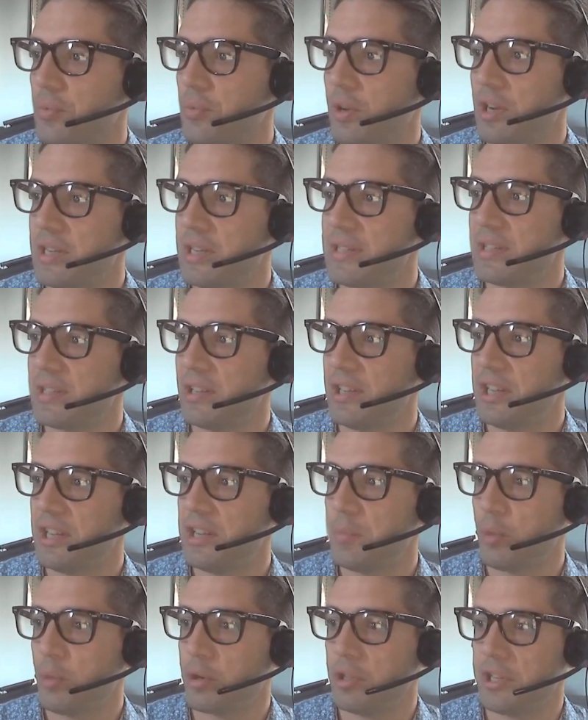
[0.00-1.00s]
where I
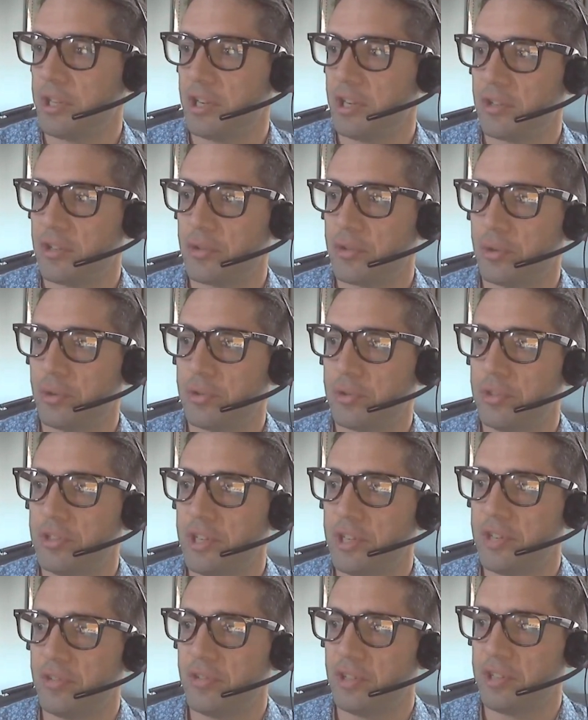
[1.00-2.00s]
studied modeling
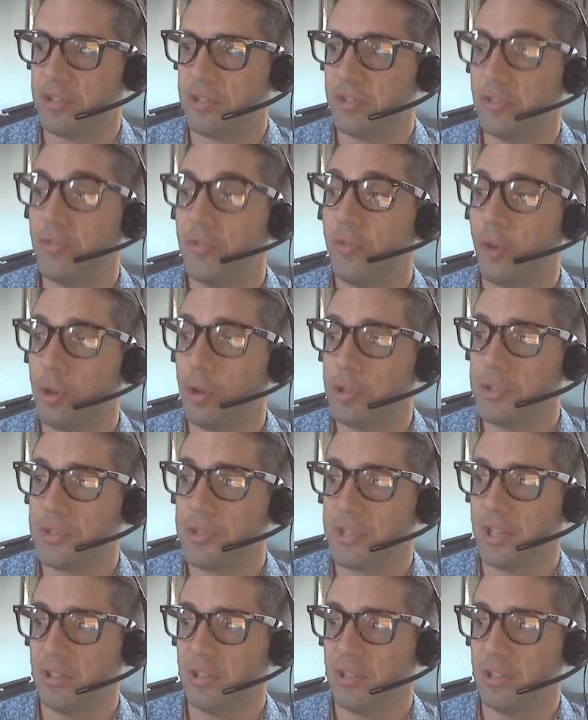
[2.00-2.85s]
uncertainty related to faults